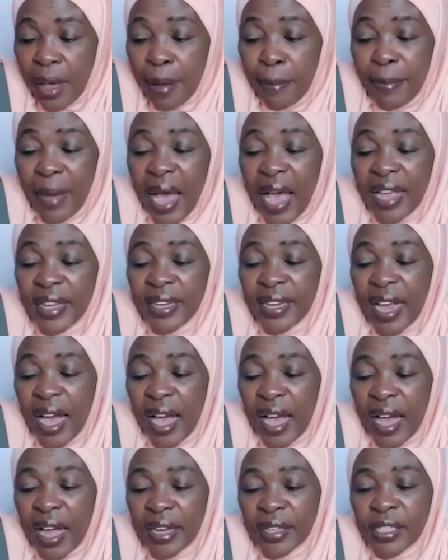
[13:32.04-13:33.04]
My
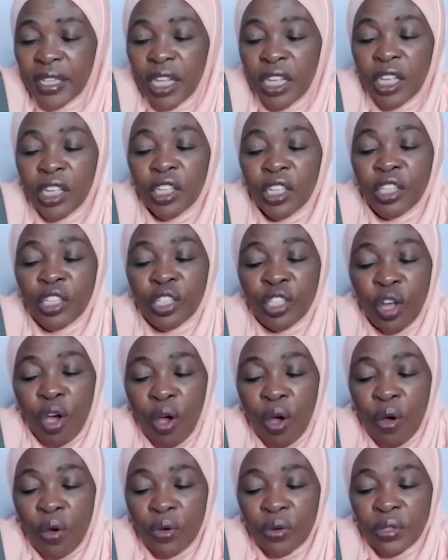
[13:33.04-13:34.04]
dad
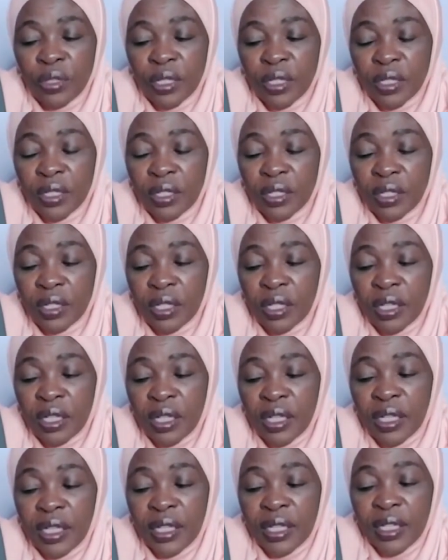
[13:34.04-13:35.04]
taught
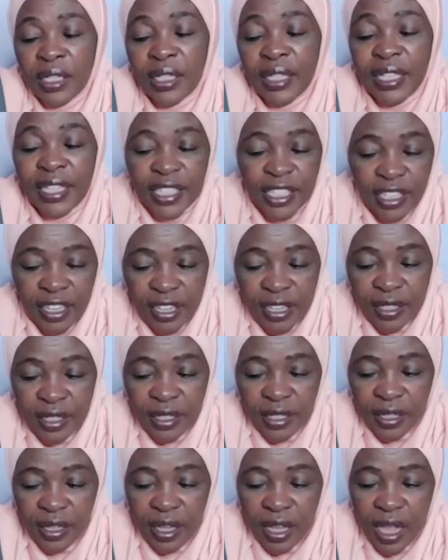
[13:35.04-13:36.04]

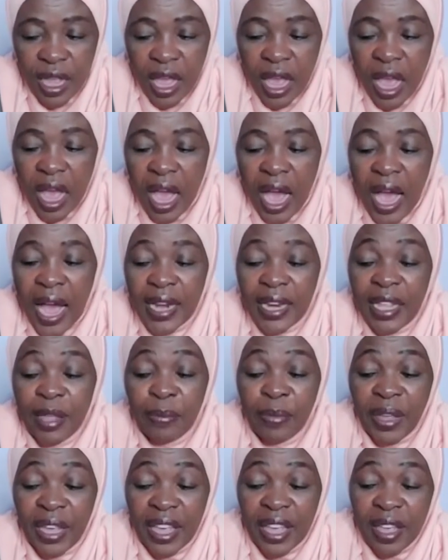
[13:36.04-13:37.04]
teachers, and he
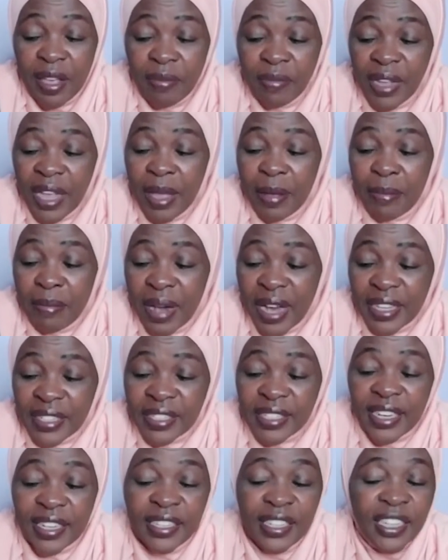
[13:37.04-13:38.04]
became a
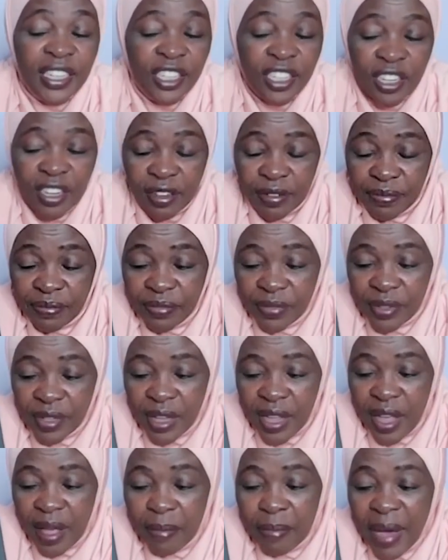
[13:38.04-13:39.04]
master teacher.
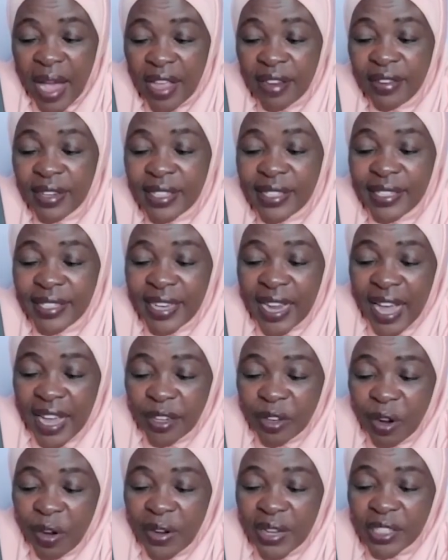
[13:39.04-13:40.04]
My rich dad
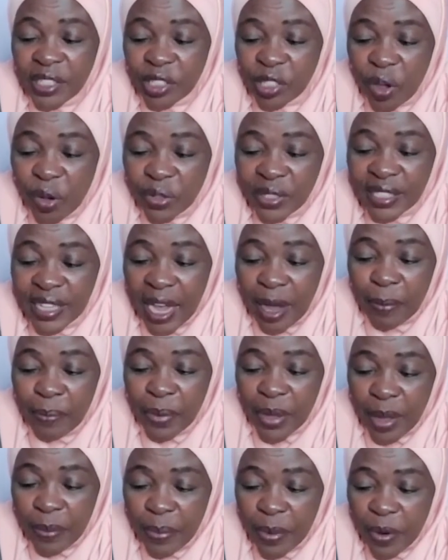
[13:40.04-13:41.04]
always taught young
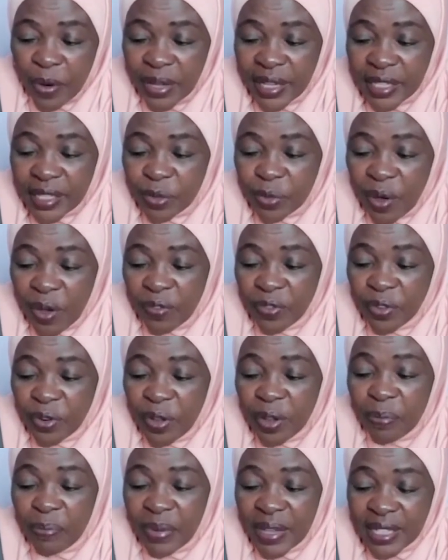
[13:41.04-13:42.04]
people his way of
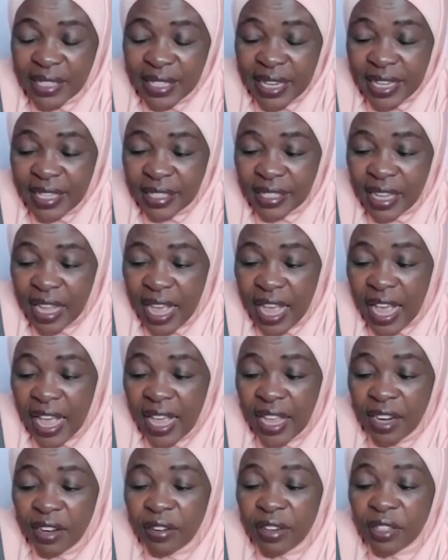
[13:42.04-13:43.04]
doing business.
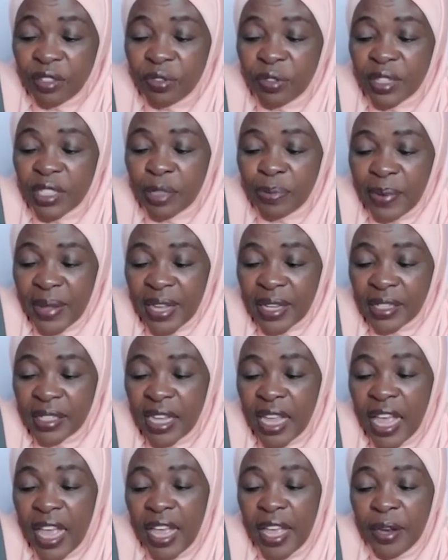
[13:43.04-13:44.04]
In retrospect,
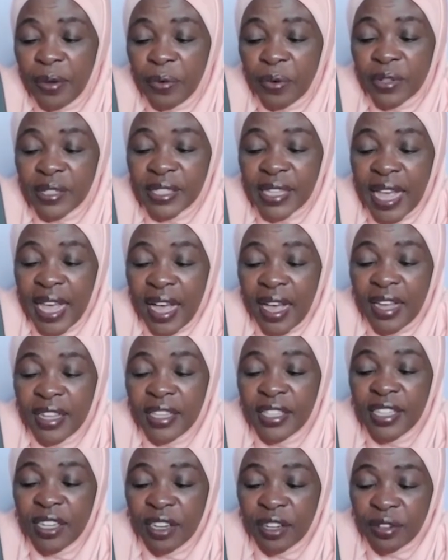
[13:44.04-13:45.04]
it was their
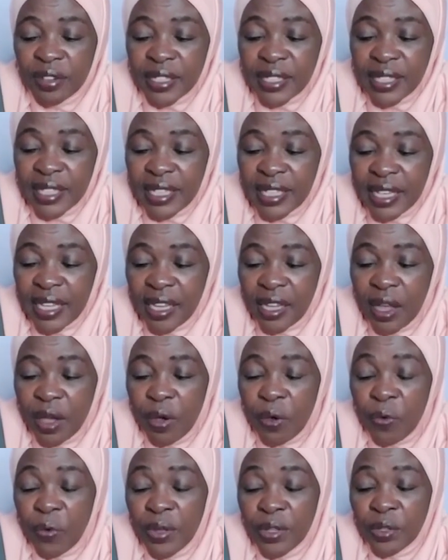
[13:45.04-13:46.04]
generosity
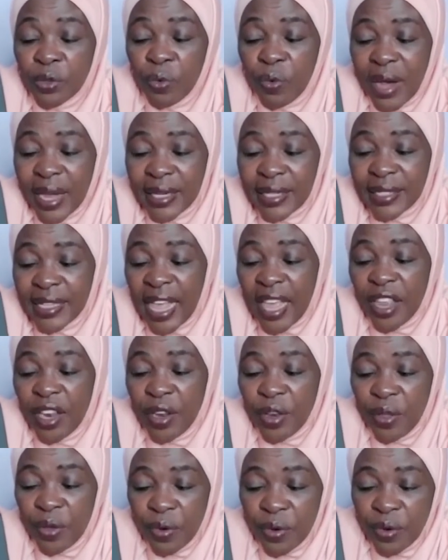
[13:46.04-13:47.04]
with what they
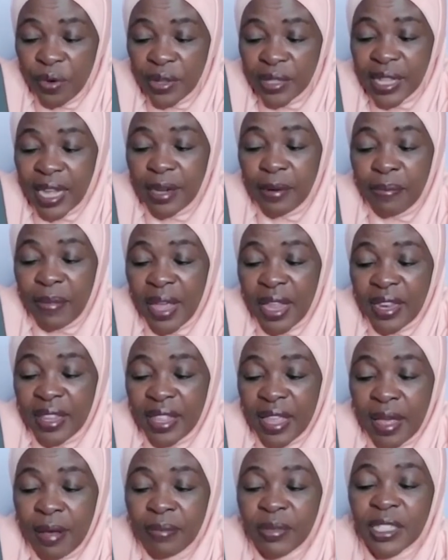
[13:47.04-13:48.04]
knew that made
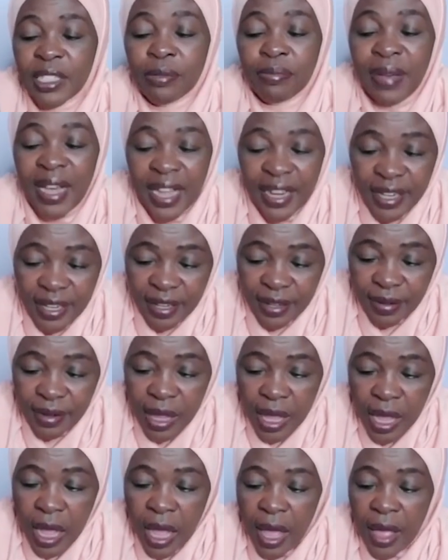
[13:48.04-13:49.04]
them smarter.
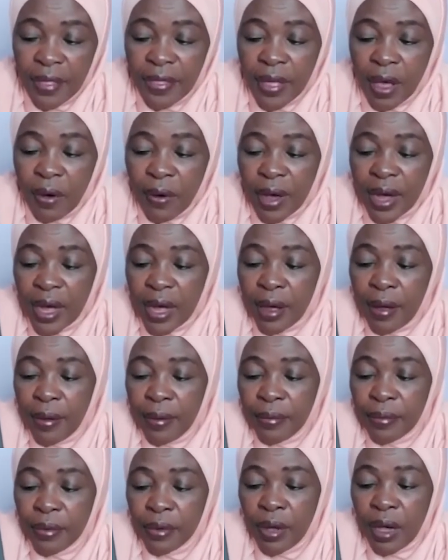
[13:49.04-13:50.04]
There are
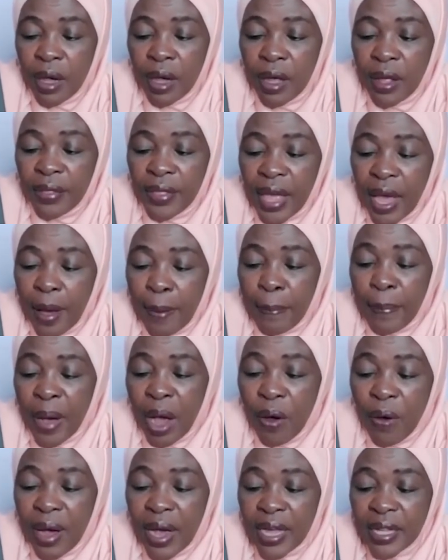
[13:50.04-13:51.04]

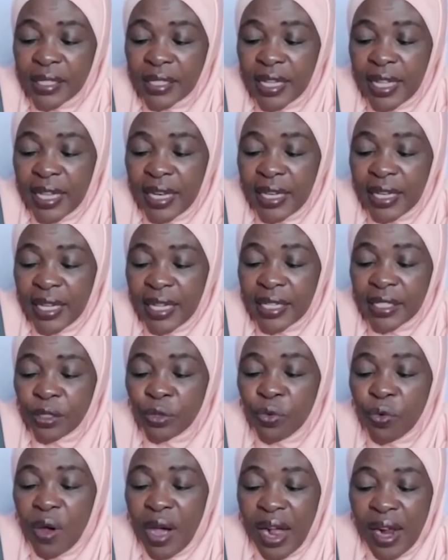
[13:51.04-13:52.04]
powers in this
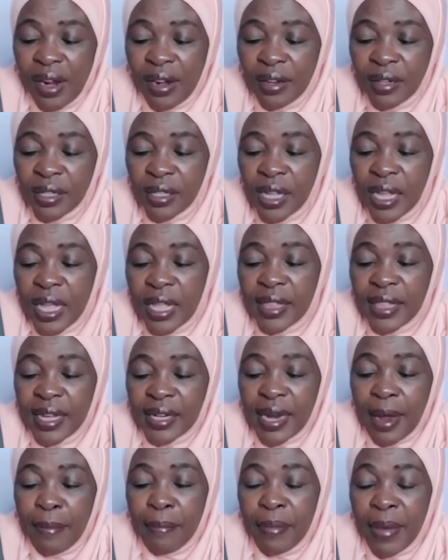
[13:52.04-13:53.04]
world that
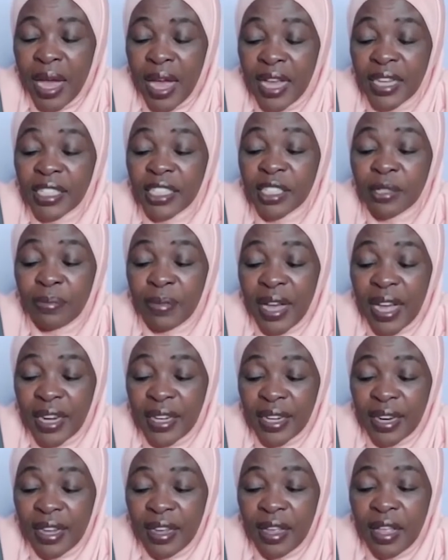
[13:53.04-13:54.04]
are much
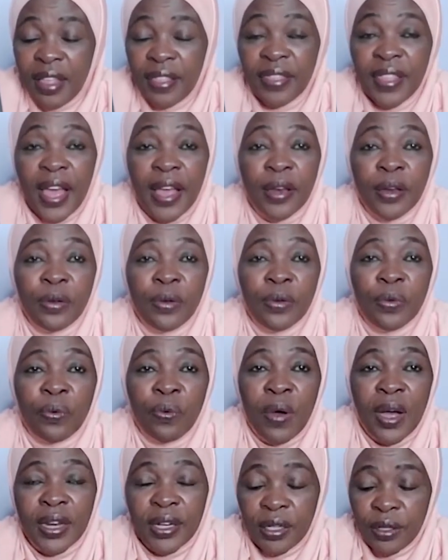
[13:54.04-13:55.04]
smarter than
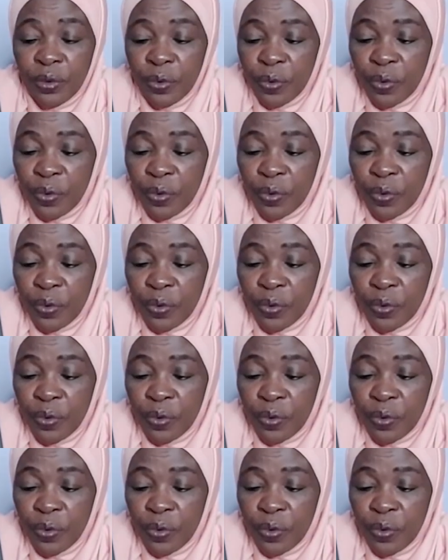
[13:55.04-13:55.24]
what